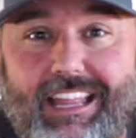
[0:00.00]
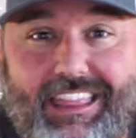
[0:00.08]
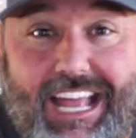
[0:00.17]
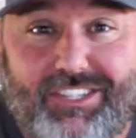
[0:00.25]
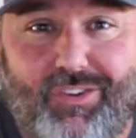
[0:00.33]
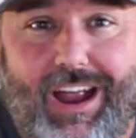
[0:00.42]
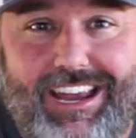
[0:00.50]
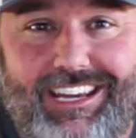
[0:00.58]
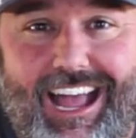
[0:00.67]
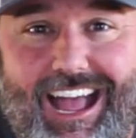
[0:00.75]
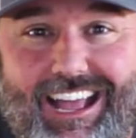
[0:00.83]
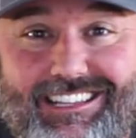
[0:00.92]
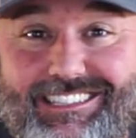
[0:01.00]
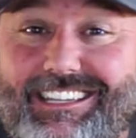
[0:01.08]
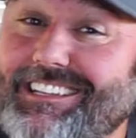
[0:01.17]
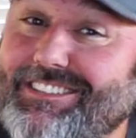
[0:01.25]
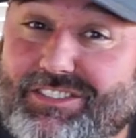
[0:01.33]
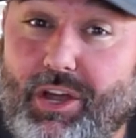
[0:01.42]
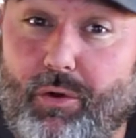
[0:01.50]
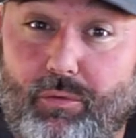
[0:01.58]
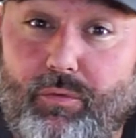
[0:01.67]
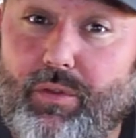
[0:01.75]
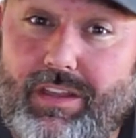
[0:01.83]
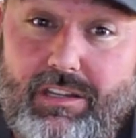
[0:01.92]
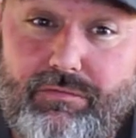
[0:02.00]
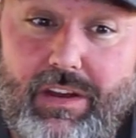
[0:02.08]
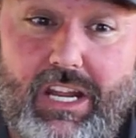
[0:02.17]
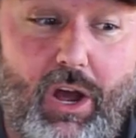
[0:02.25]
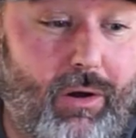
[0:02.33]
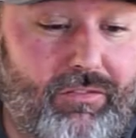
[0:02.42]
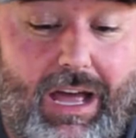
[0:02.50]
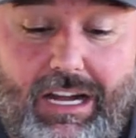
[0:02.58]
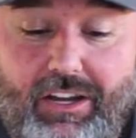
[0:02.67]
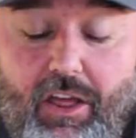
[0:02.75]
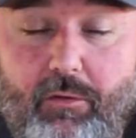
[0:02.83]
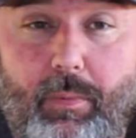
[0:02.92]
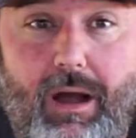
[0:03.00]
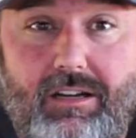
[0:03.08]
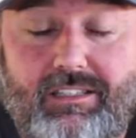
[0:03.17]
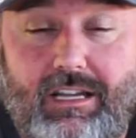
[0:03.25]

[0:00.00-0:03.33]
That's right guys. So for this video I've got another box.